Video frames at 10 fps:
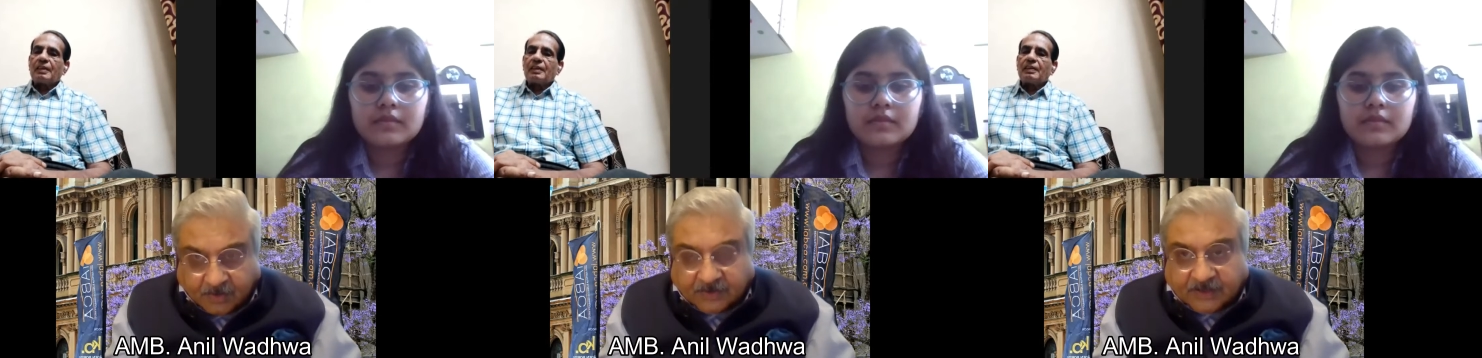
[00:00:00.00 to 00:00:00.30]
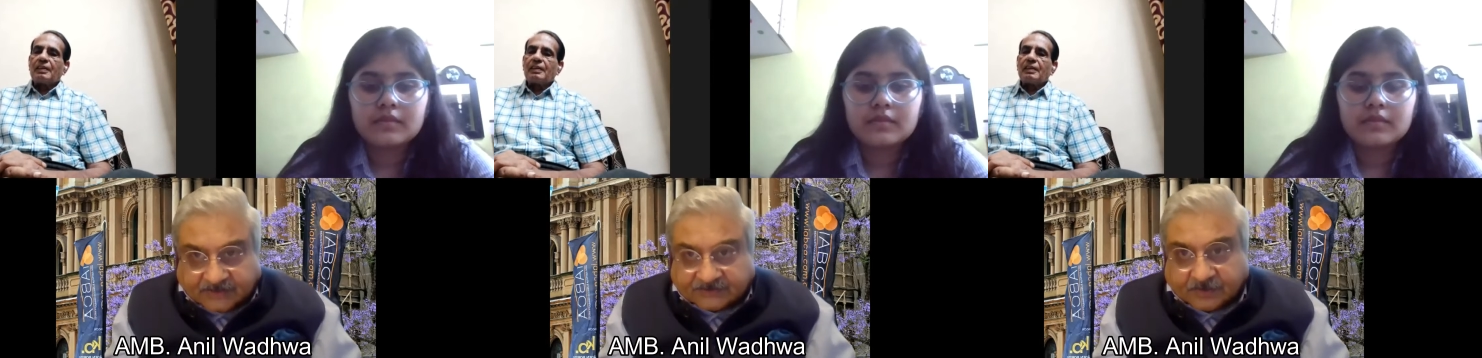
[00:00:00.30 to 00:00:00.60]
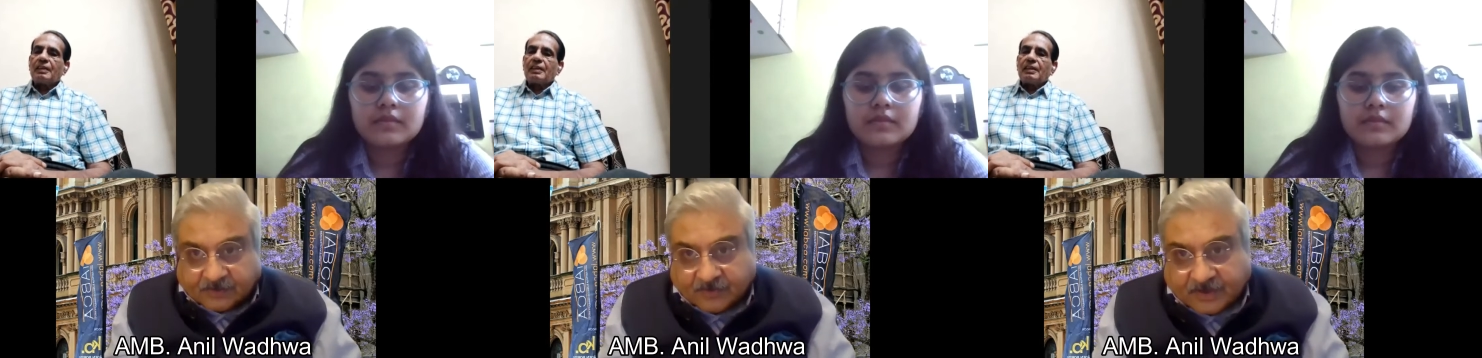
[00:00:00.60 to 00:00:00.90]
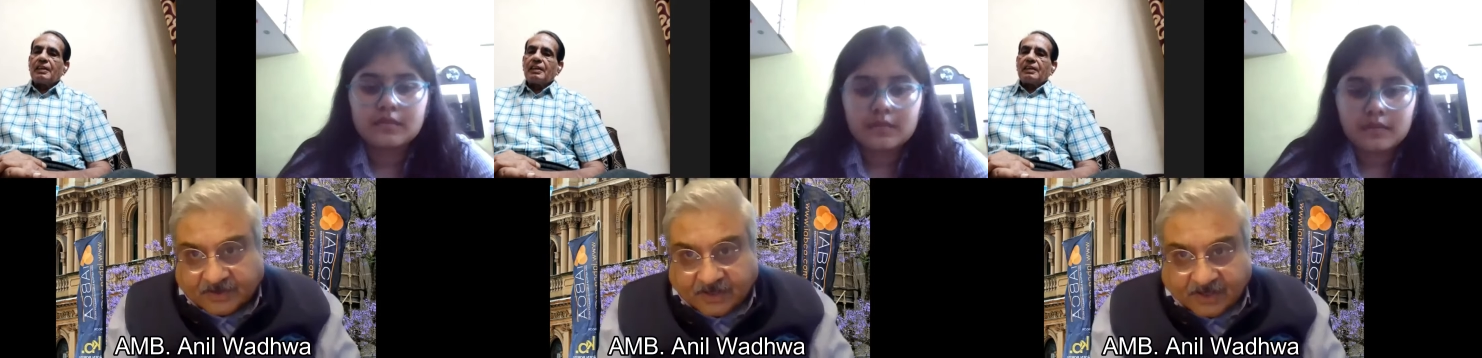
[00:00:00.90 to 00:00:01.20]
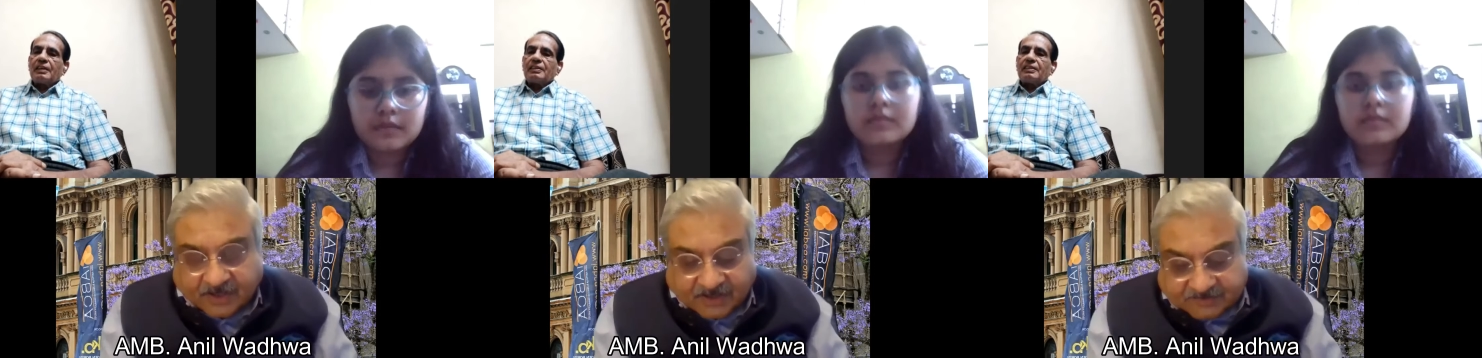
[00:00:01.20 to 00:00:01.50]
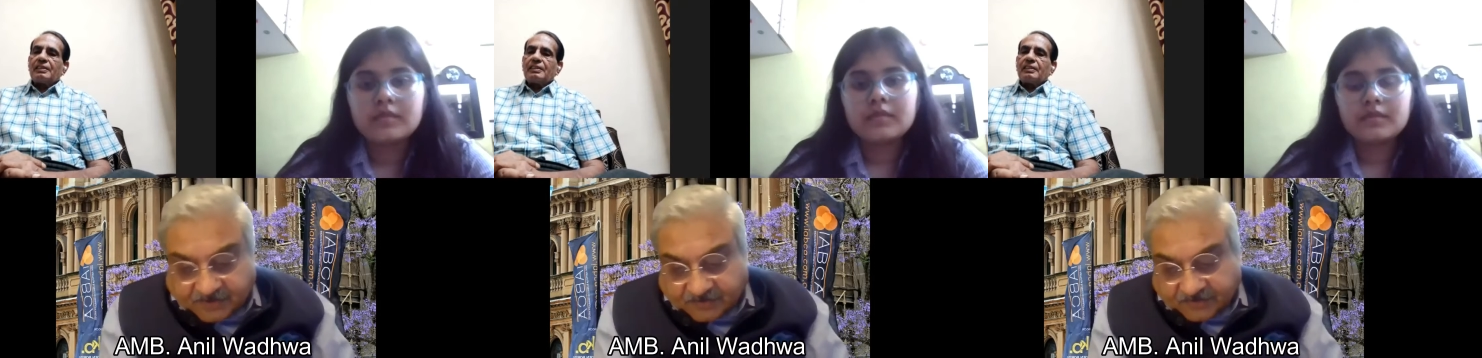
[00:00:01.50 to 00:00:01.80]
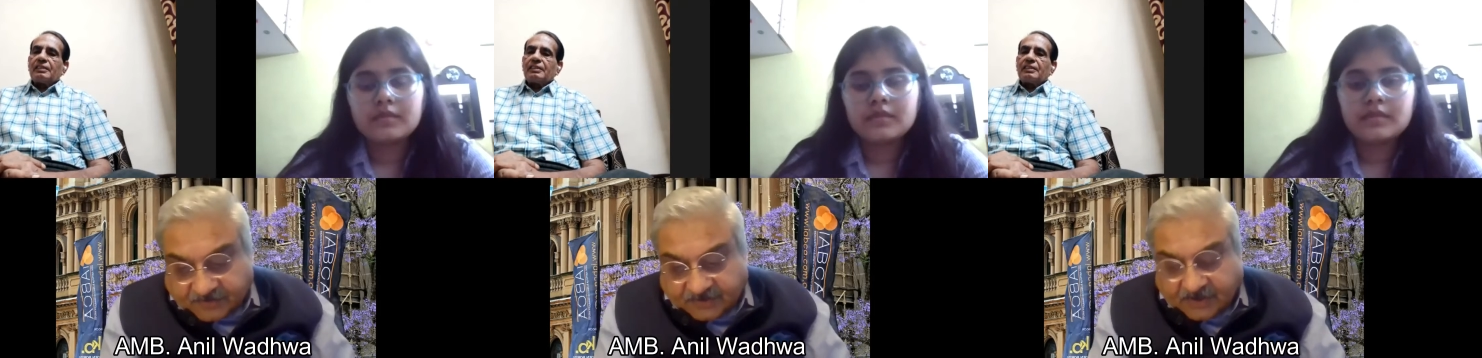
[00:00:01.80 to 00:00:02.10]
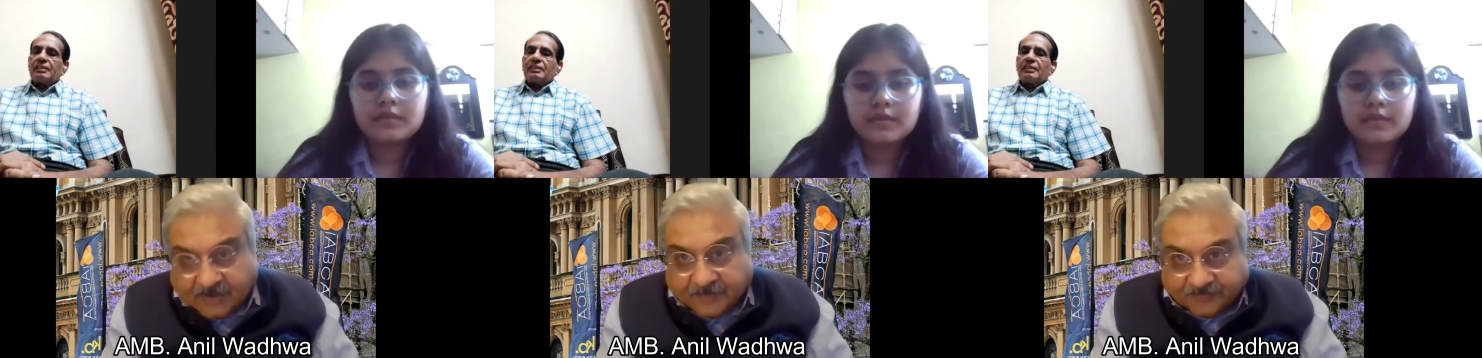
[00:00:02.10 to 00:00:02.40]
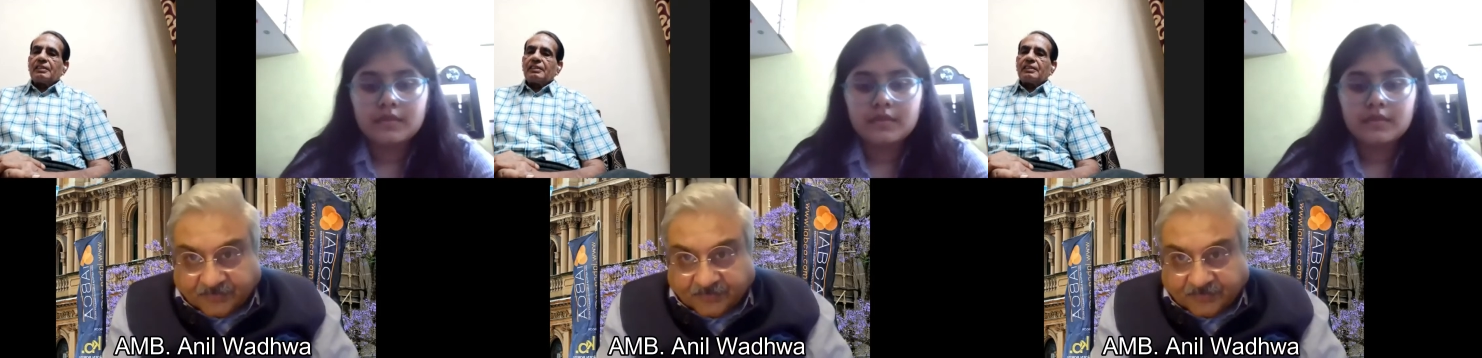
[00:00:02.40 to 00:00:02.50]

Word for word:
Speaker 1: Yeah, so uh, the engagement with uh,